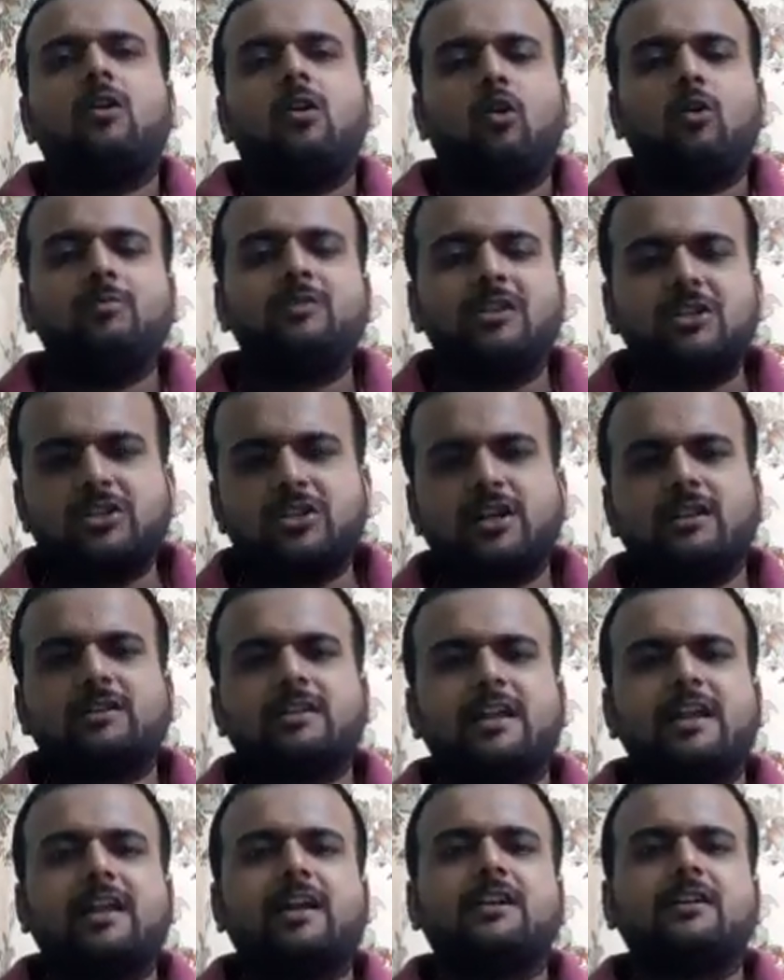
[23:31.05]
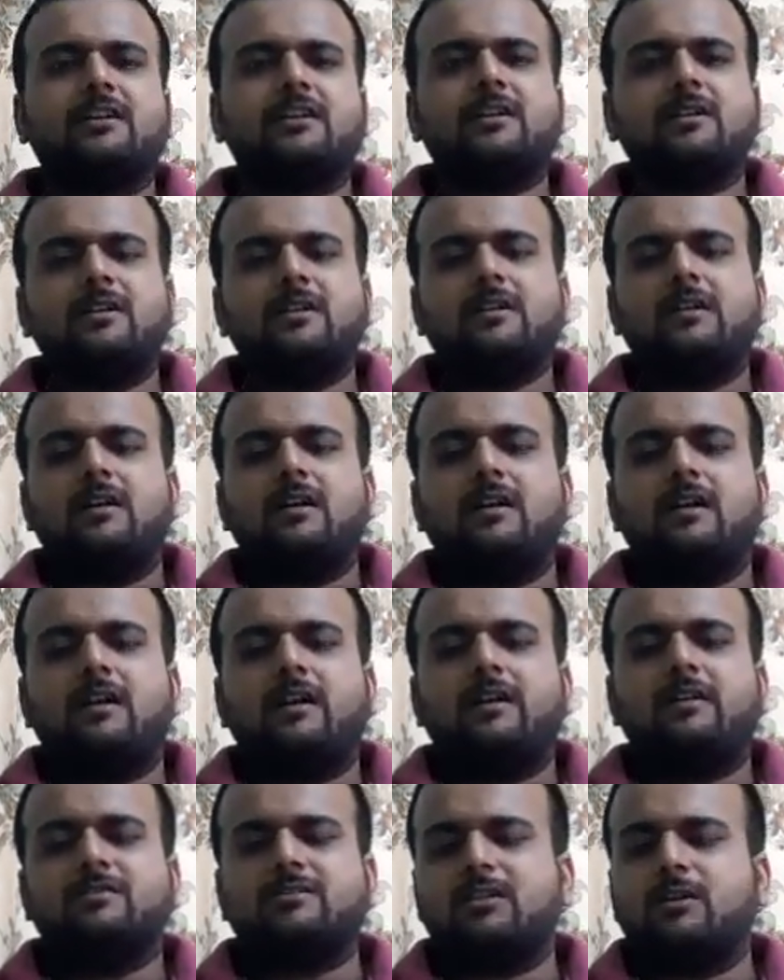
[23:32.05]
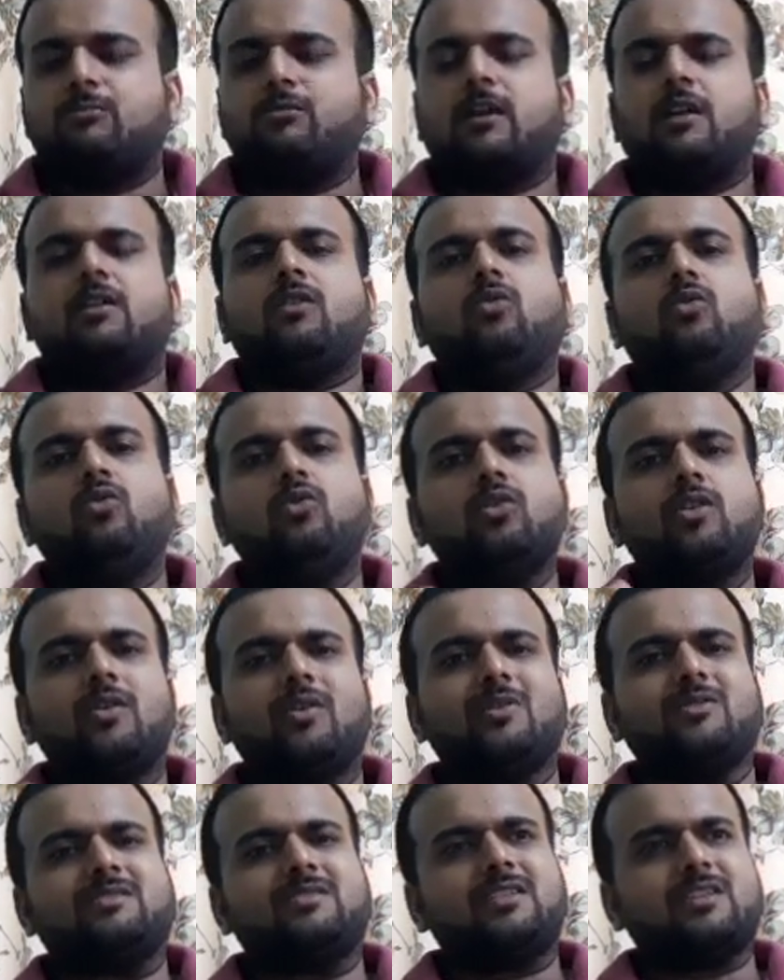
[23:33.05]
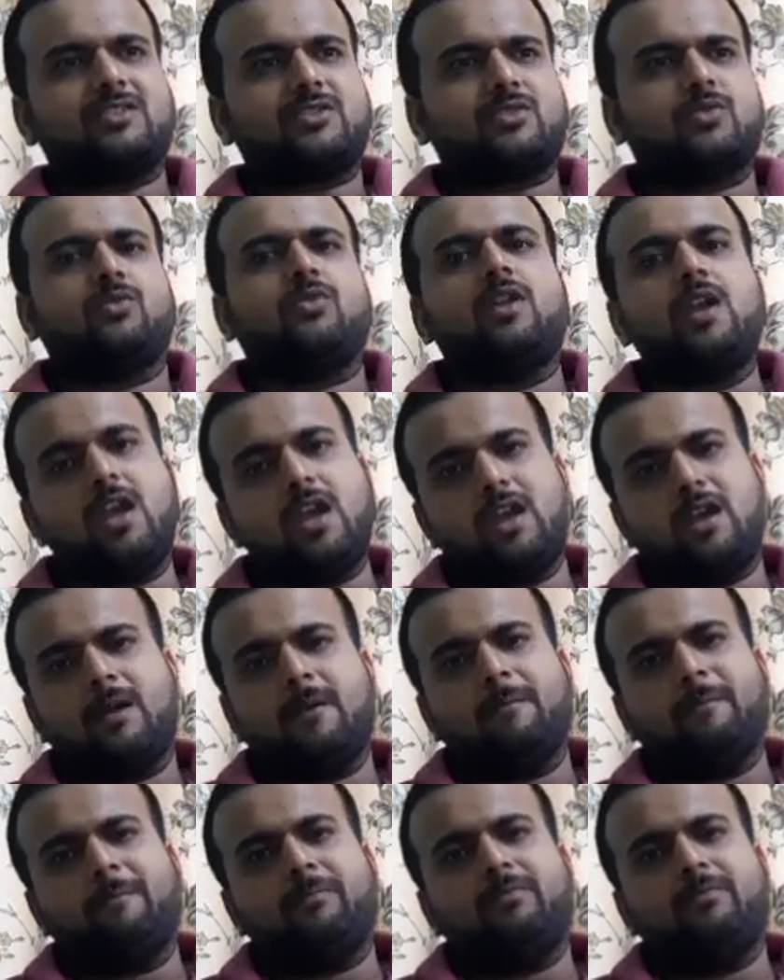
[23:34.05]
Omniscient narrator is the one who knows the story